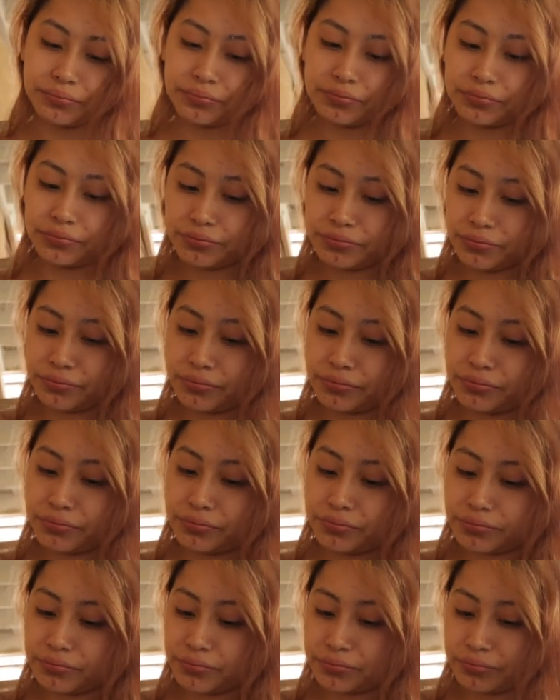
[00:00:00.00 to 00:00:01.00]

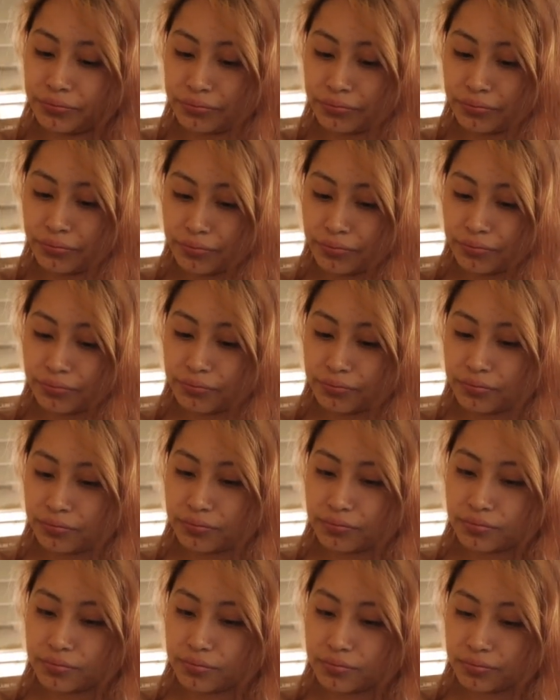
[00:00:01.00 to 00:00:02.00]

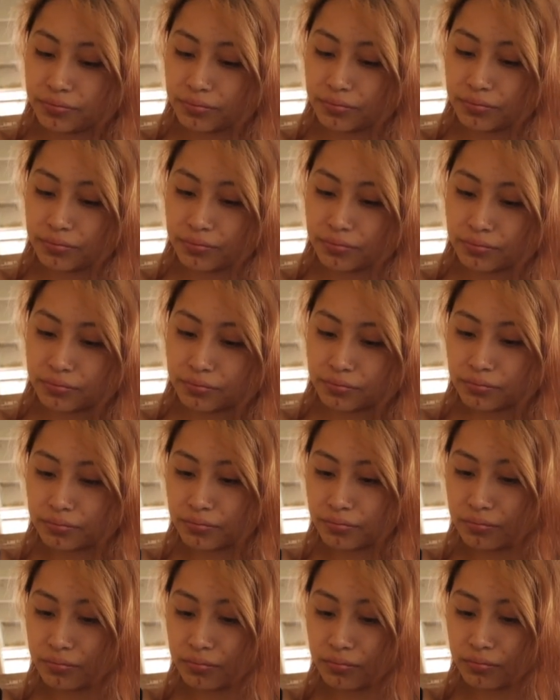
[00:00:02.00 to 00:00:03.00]

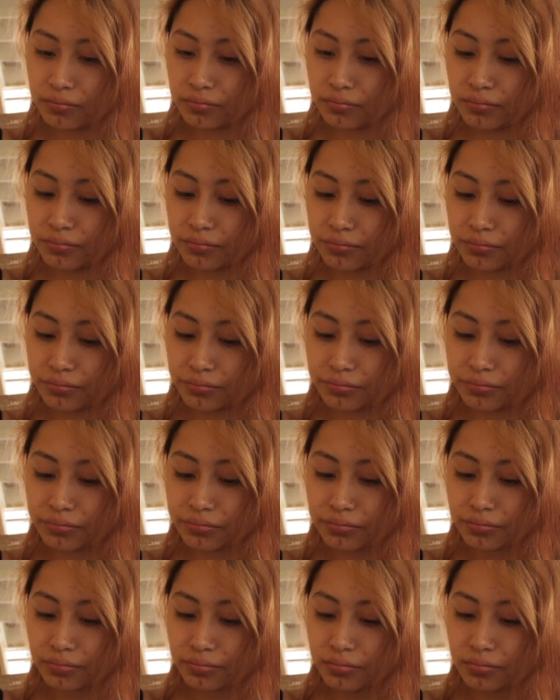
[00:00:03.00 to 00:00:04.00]

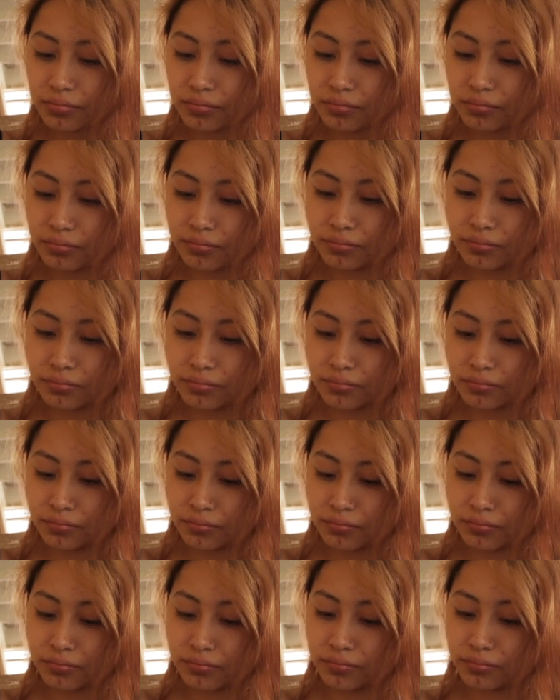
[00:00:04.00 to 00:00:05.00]

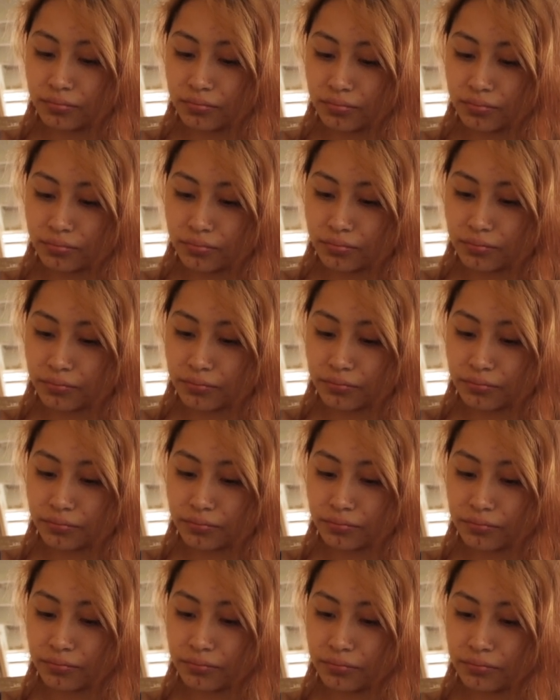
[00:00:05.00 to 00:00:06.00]

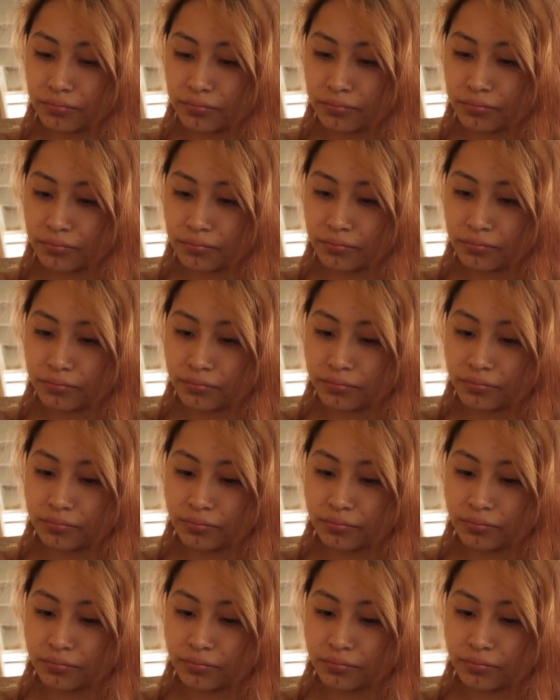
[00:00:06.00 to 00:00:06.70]
(silence)